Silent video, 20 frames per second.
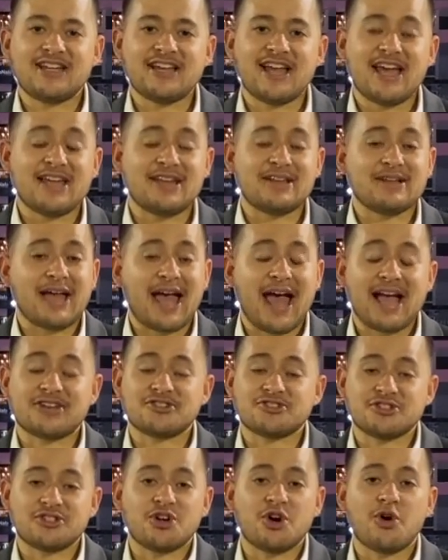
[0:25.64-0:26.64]
night,
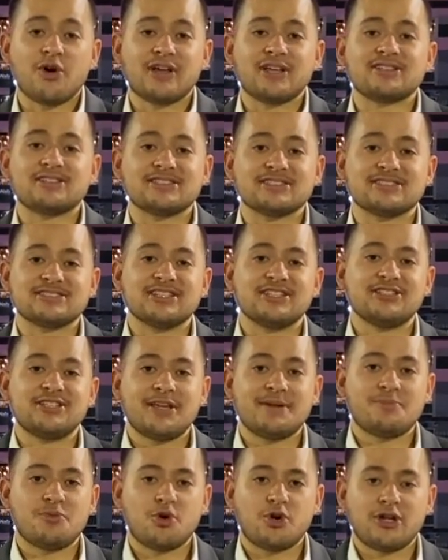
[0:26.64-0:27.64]
actually going into
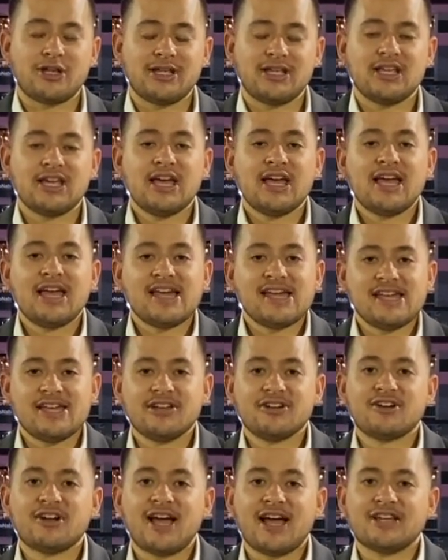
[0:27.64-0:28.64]
Sunday morning
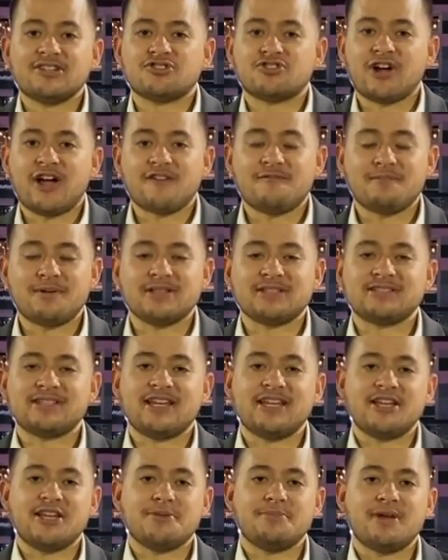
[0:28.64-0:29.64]
here at Drive Pink
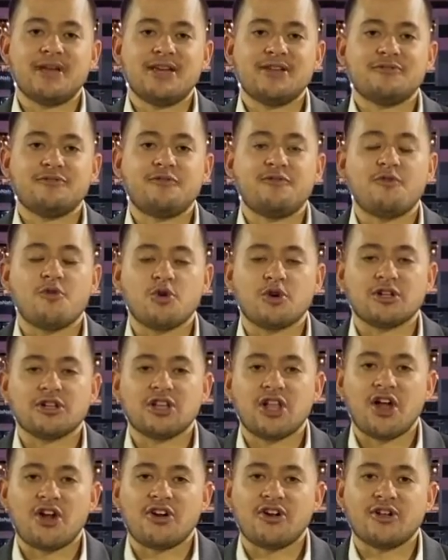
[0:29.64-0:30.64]
Stadium in Fort
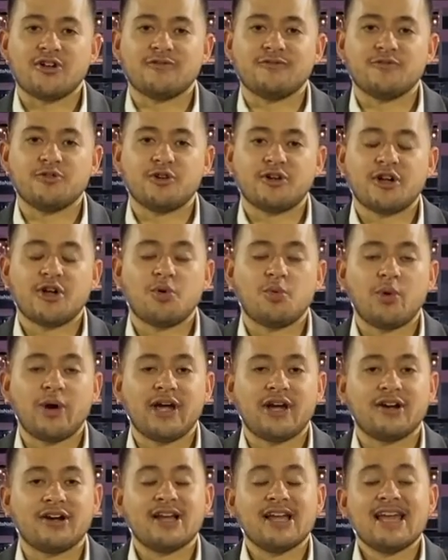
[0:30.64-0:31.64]
Lauderdale, Florida,
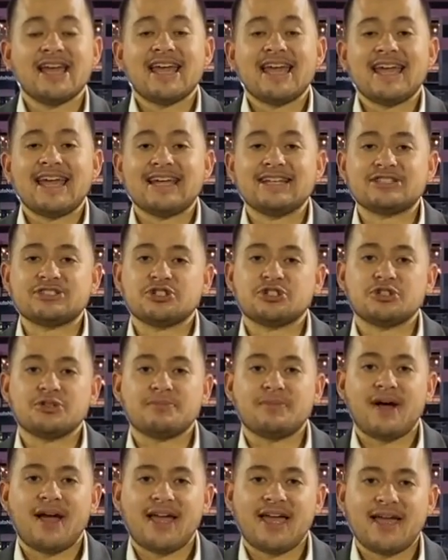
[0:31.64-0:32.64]
where Inter
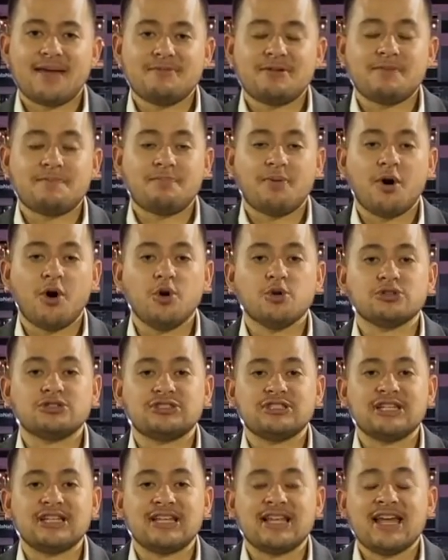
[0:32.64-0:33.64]
Miami
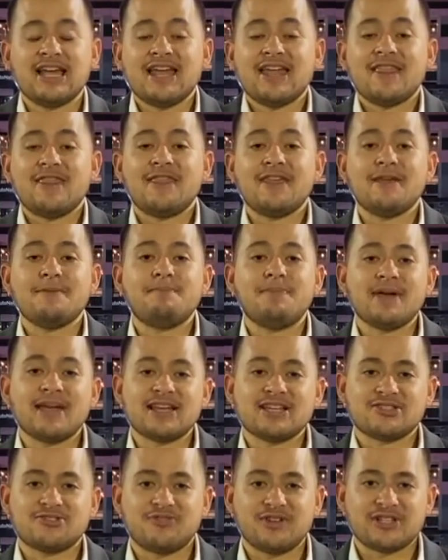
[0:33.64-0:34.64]
posted the
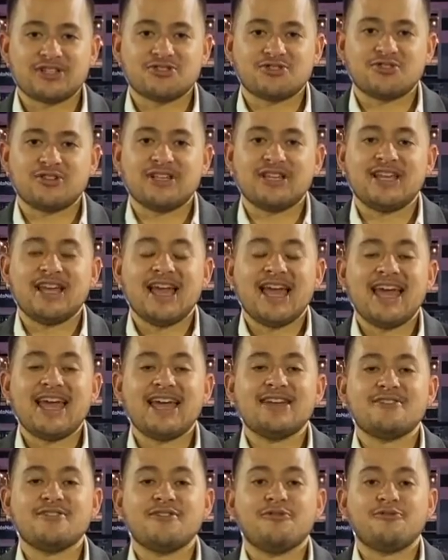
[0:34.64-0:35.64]
biggest victory
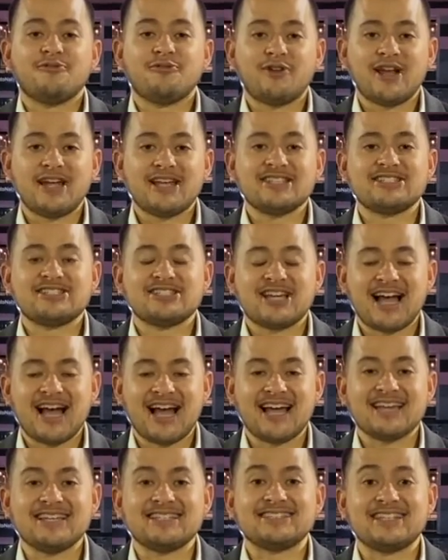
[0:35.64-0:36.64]
in
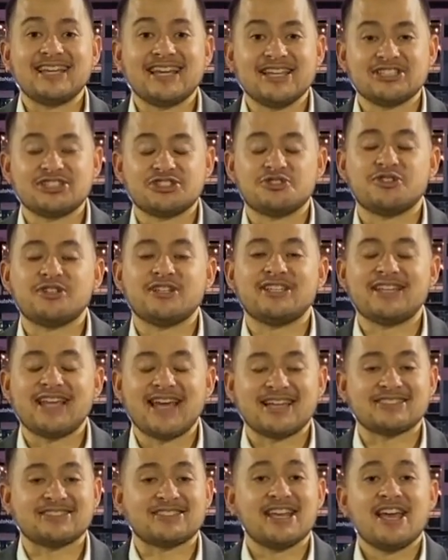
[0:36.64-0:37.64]
franchise history.
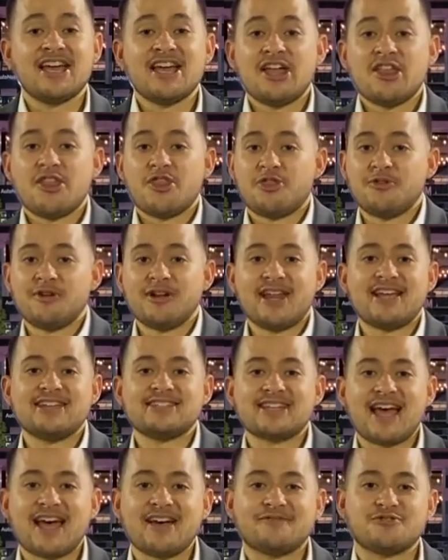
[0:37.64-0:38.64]
Yes, 3 days
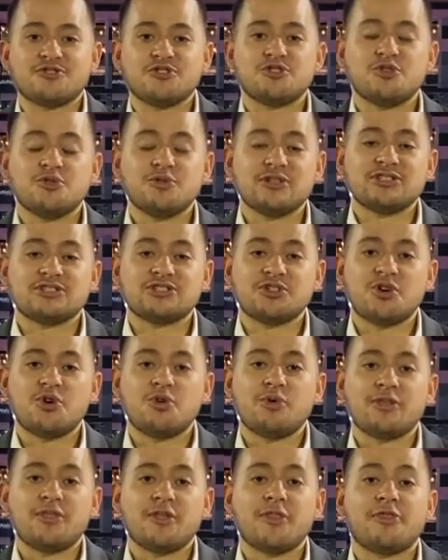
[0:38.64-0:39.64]
after doing so
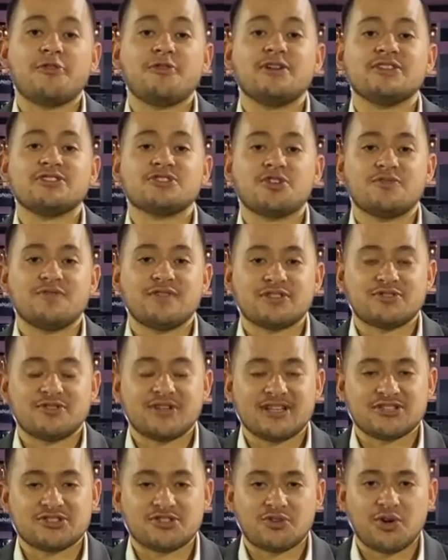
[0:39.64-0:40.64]
with a 3-0 victory
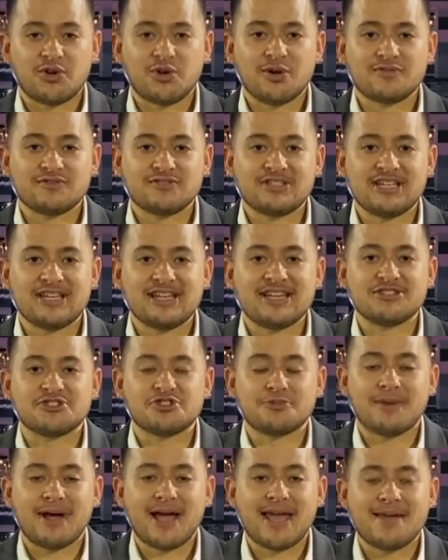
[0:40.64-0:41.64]
against Toronto FC, Inter
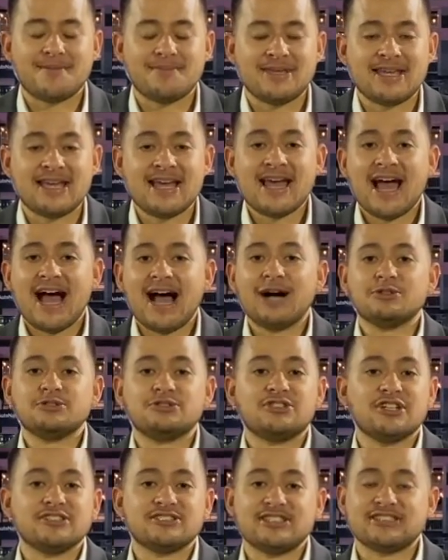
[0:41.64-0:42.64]
Miami
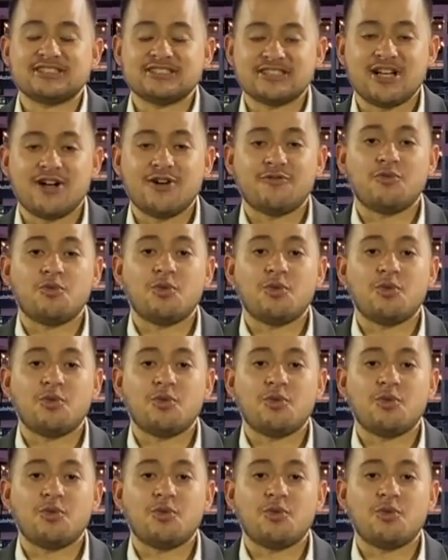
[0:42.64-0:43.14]
outdoes itself